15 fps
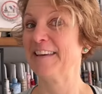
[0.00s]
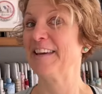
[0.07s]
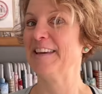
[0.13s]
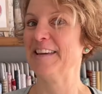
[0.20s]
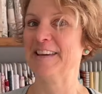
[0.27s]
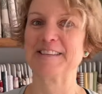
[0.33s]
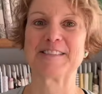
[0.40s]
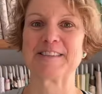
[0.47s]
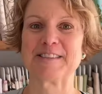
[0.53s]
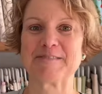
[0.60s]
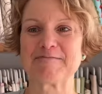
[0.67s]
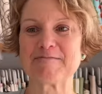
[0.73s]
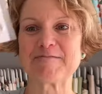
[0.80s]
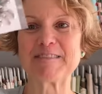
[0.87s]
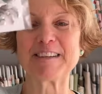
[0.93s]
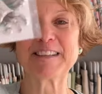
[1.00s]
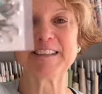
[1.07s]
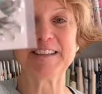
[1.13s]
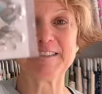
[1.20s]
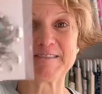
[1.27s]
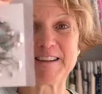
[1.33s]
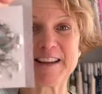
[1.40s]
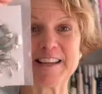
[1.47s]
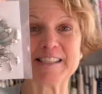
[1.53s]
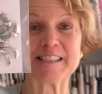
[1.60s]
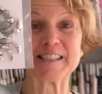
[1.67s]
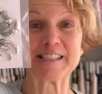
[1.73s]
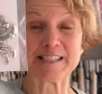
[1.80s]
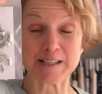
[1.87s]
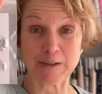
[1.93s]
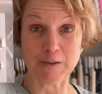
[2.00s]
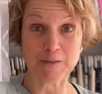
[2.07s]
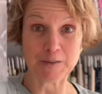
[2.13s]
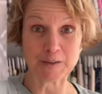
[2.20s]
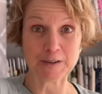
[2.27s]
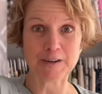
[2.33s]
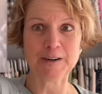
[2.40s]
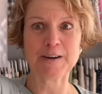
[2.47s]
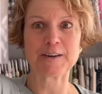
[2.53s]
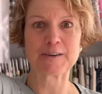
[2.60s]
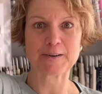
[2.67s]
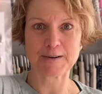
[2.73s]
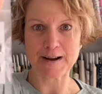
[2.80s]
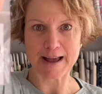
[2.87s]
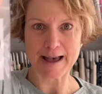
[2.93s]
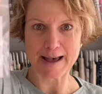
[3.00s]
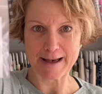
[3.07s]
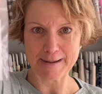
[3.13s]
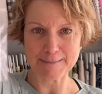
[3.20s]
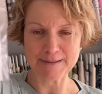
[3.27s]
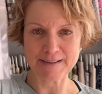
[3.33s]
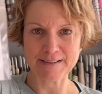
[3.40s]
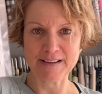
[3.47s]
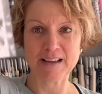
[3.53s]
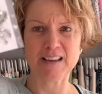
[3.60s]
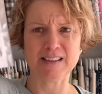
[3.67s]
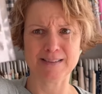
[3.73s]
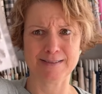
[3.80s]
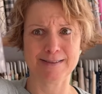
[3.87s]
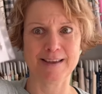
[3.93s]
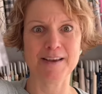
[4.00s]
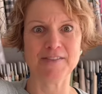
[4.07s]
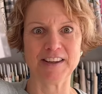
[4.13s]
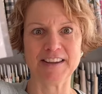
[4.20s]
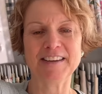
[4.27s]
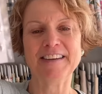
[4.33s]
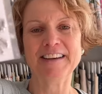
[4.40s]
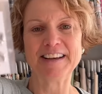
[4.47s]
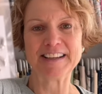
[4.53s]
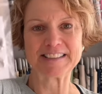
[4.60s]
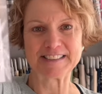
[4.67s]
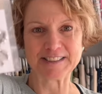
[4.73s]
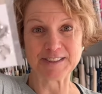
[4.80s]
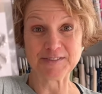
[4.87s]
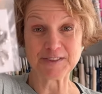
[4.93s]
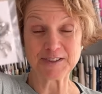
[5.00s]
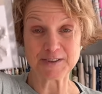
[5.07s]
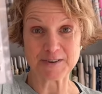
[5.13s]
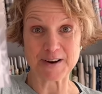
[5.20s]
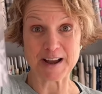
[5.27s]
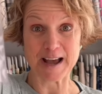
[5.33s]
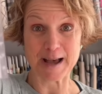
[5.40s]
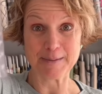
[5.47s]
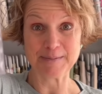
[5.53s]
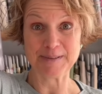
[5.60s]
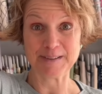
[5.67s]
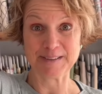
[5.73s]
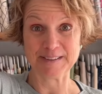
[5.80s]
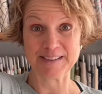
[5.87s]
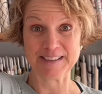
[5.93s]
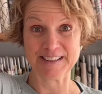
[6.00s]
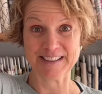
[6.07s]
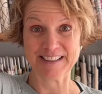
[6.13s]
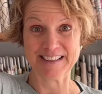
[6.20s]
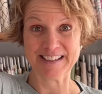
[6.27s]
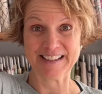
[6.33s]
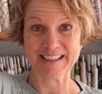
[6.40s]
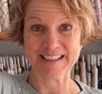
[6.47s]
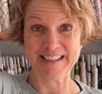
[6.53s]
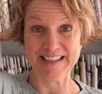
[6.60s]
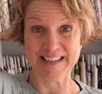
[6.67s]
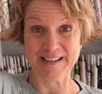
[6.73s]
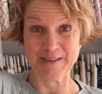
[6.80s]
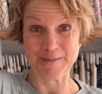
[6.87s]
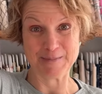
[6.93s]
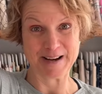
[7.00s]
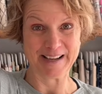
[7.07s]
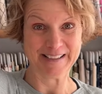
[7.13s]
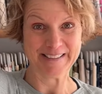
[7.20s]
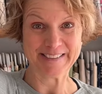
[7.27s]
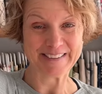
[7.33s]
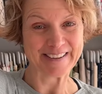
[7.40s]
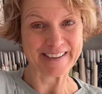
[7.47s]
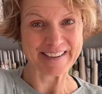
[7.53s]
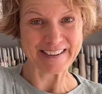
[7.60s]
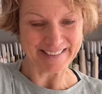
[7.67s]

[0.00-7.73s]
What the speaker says: He has this really great silver crab. It's heavy. Silver crab needle minder.